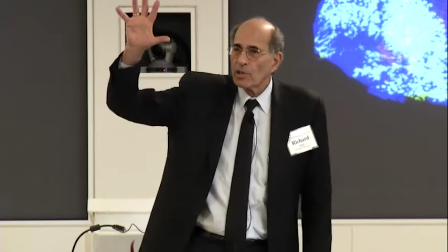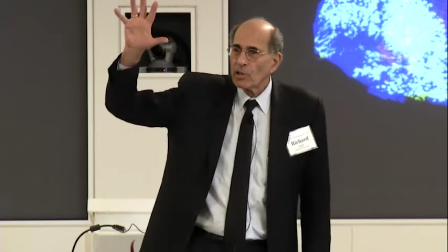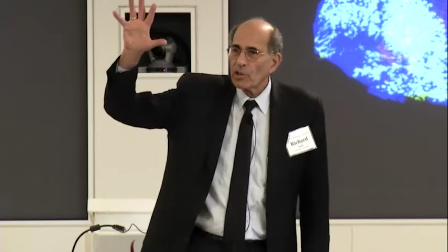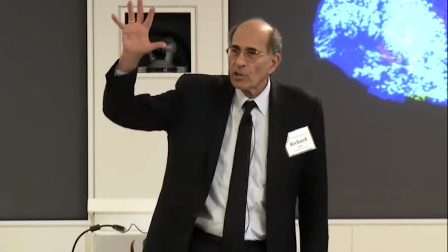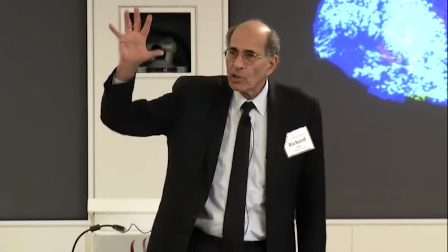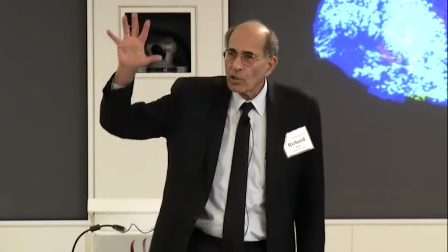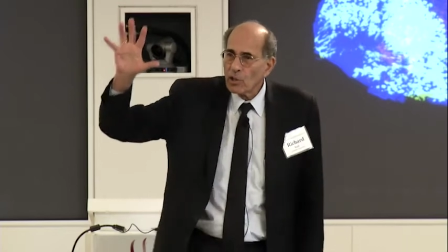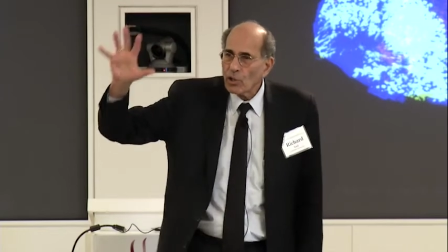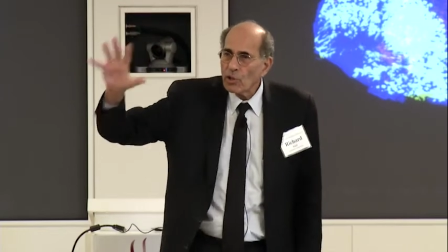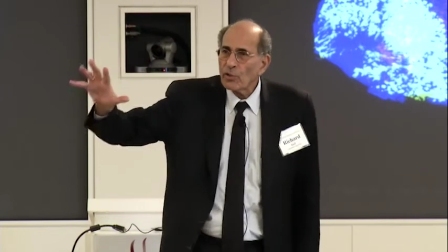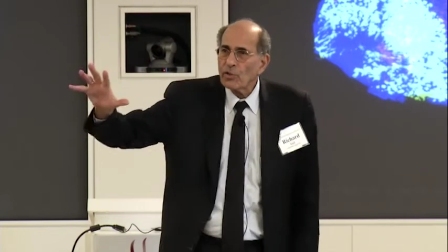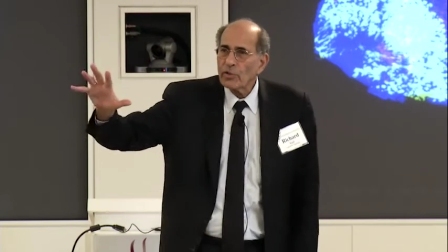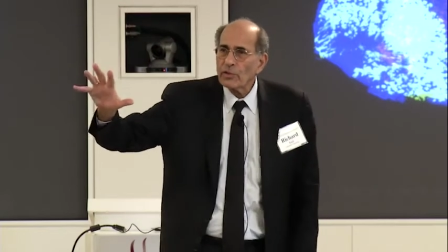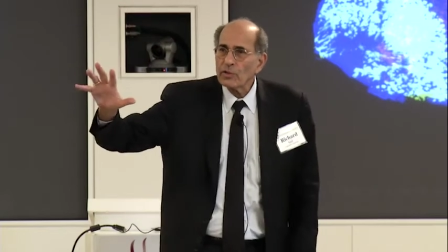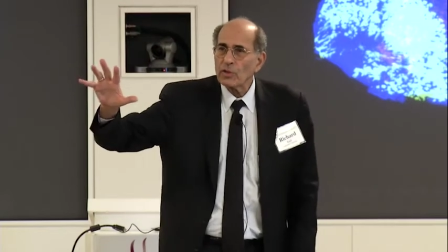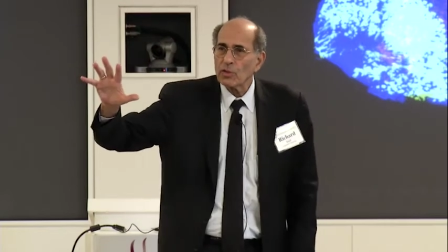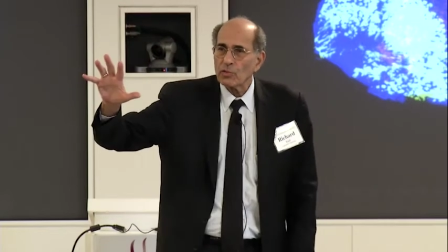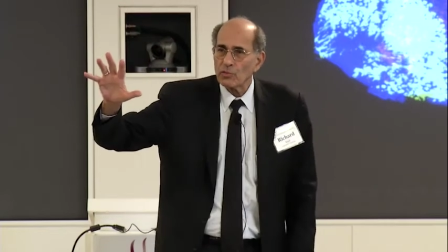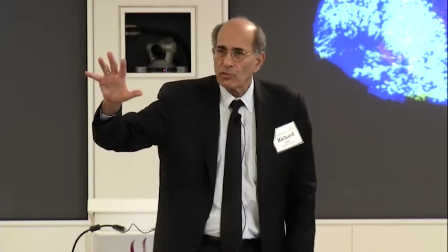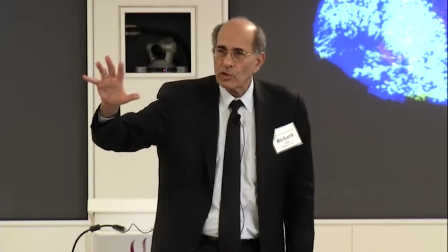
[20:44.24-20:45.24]

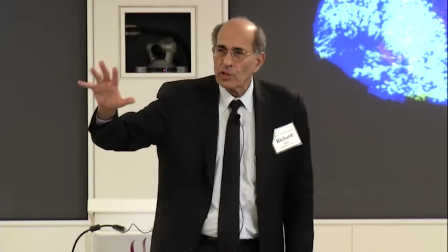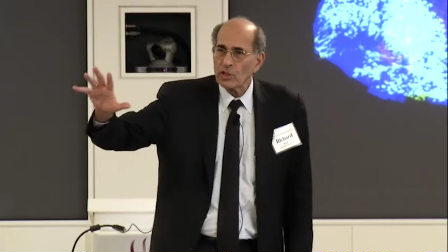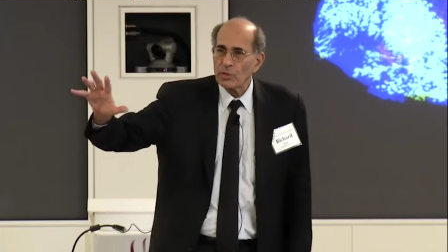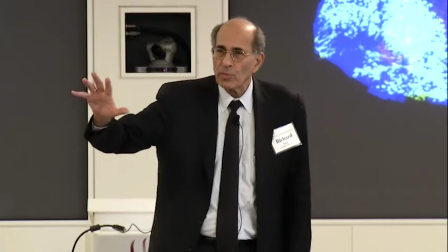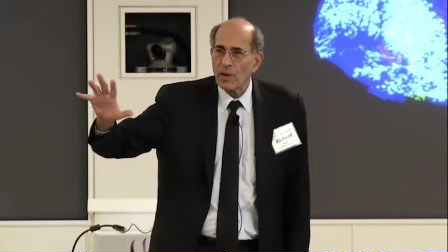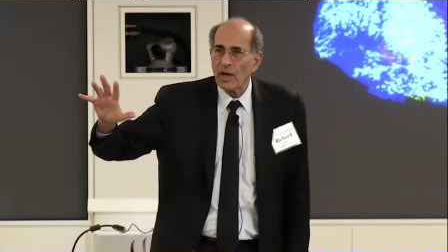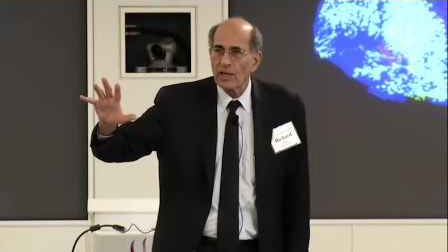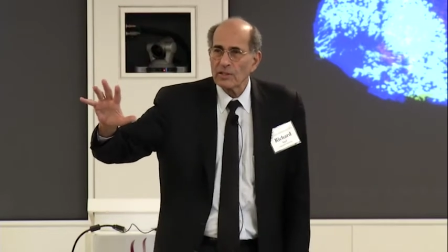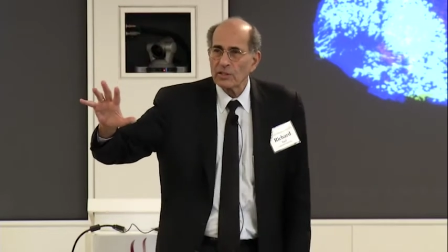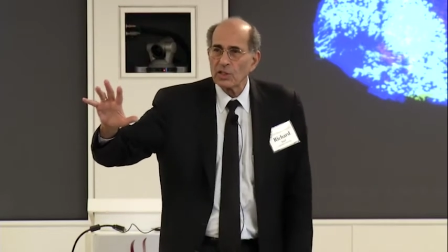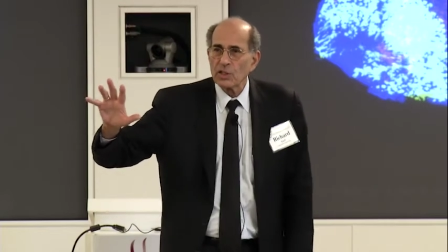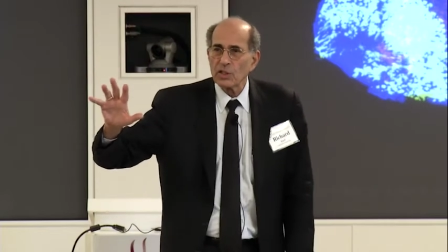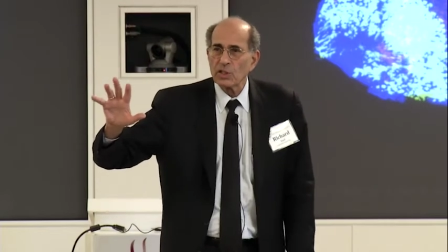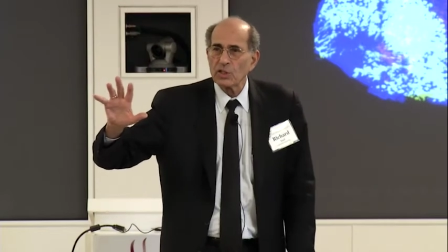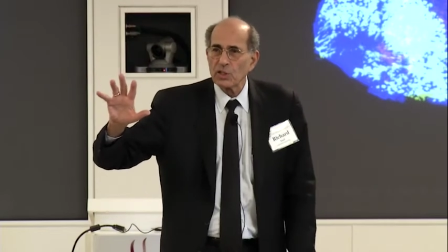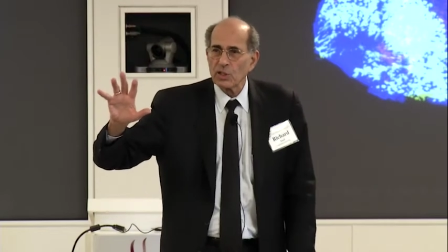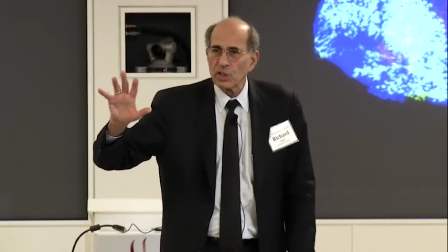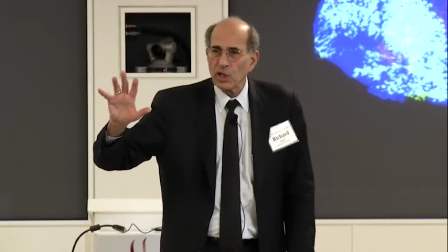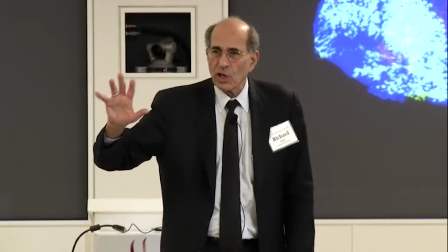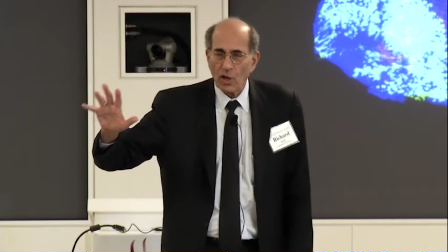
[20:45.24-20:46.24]
learned
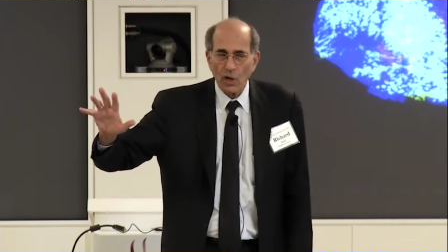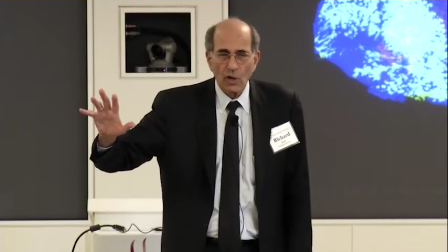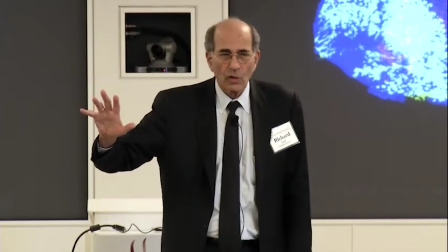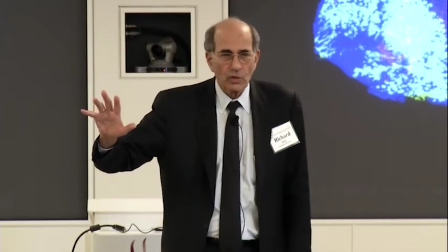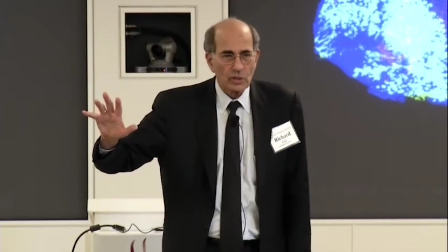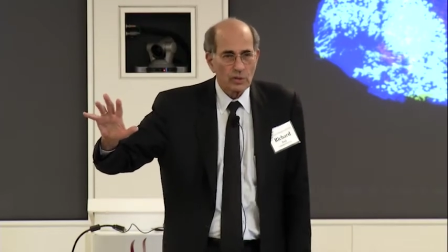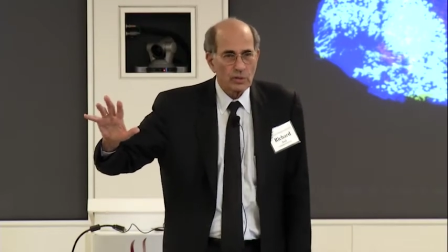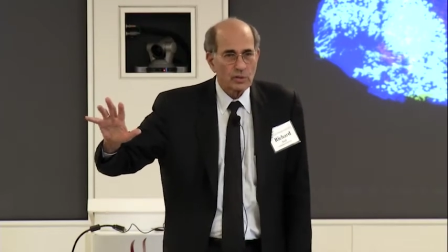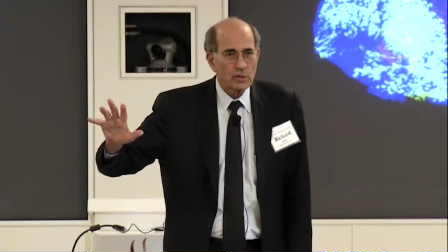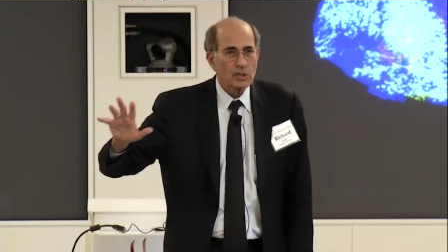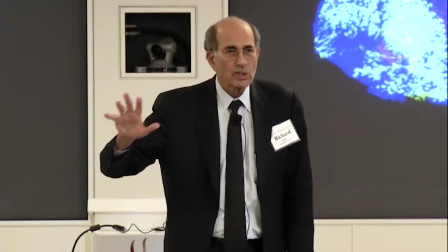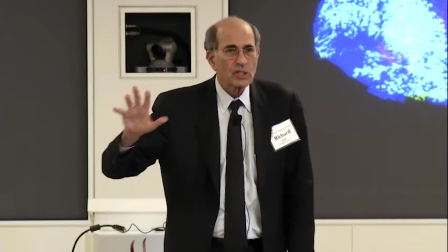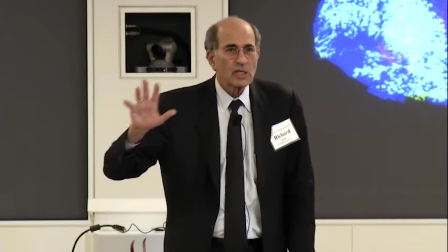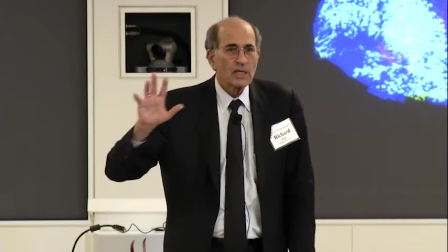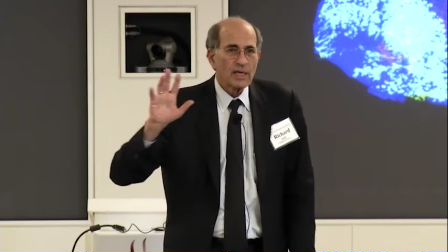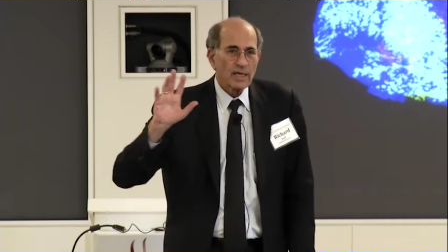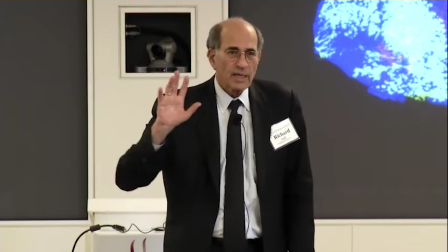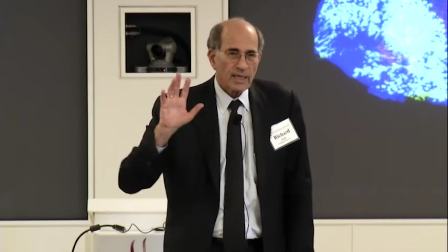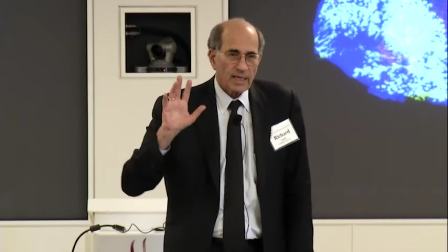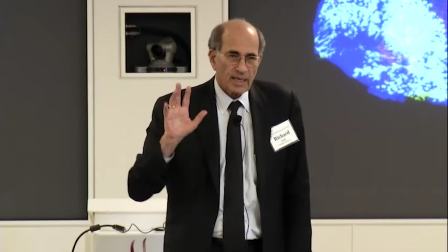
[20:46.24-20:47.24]
responses to odors
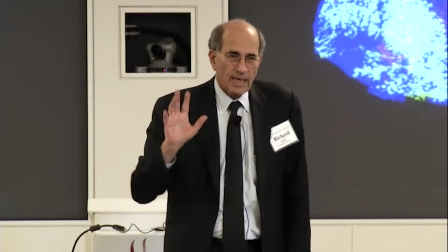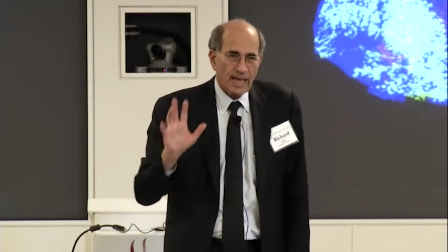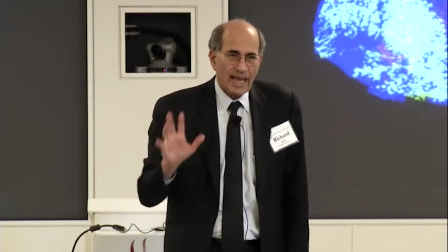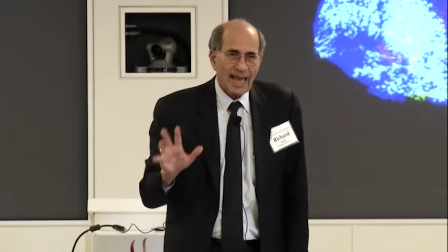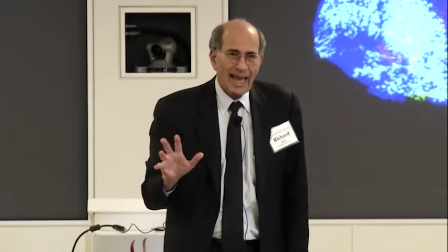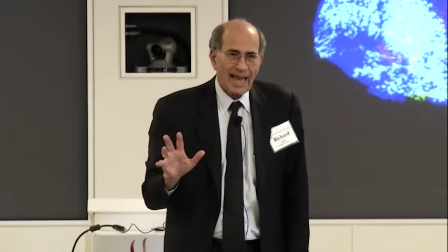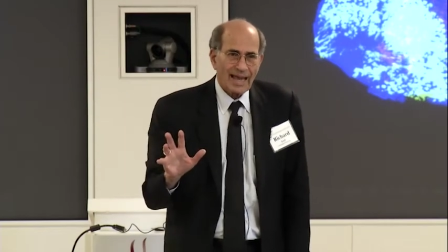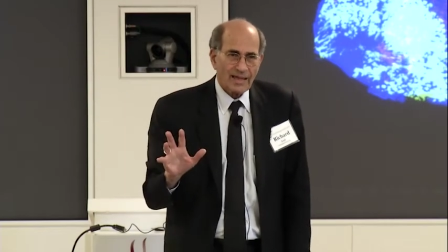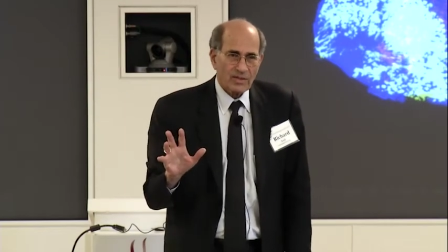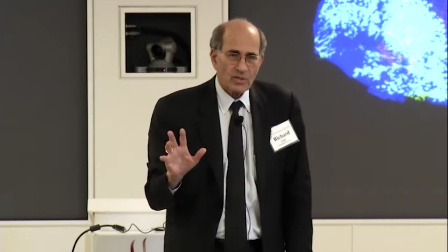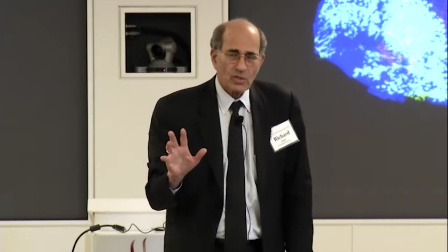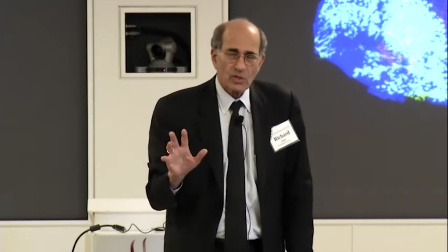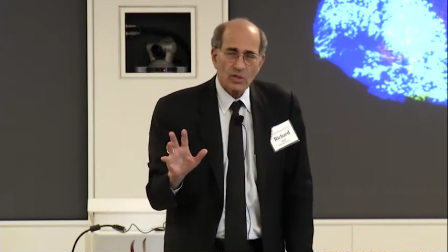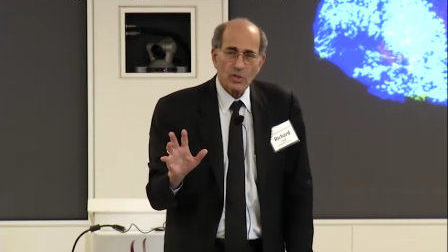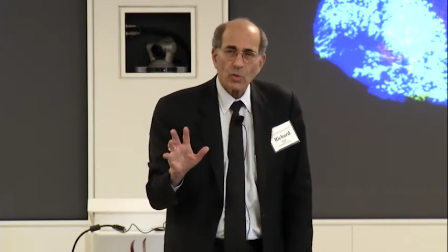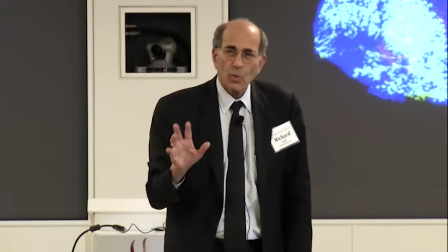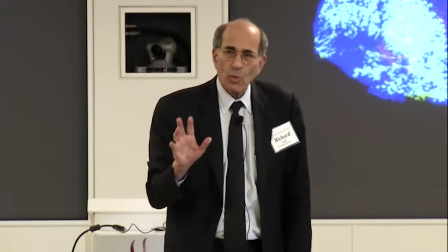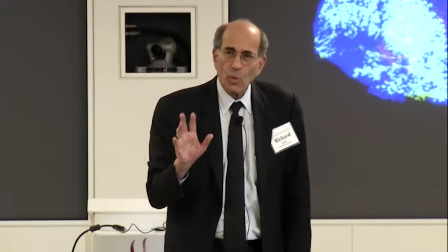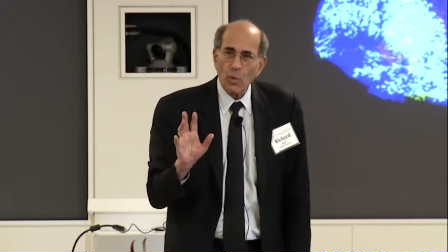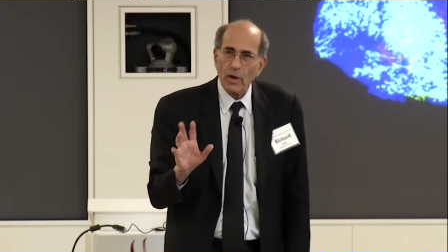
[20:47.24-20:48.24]
can't
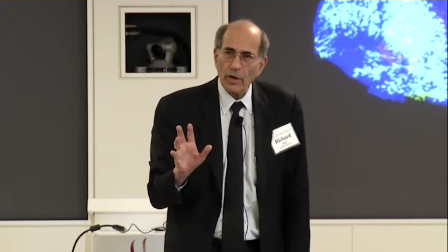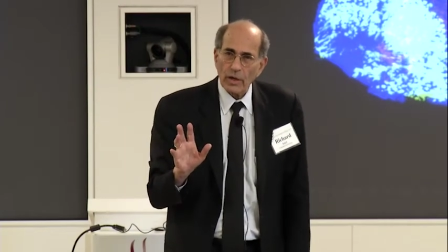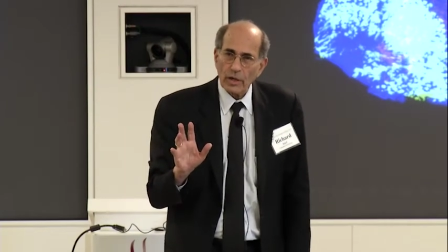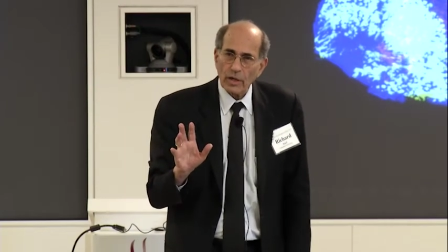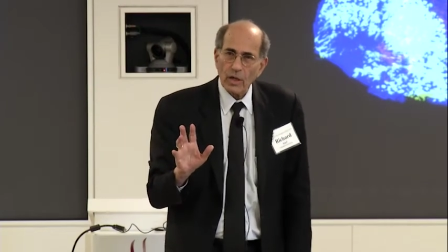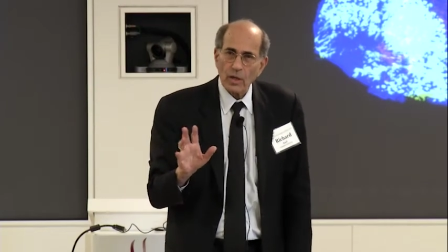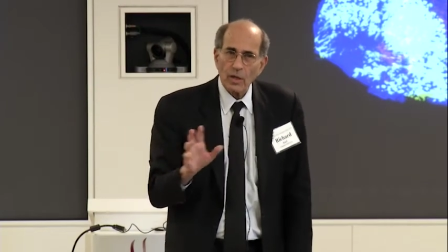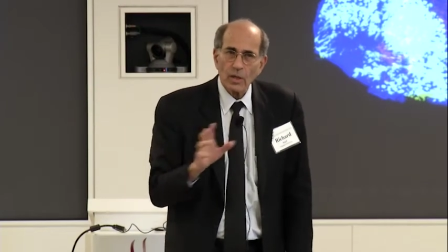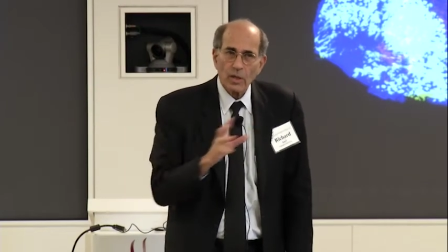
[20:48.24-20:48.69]
work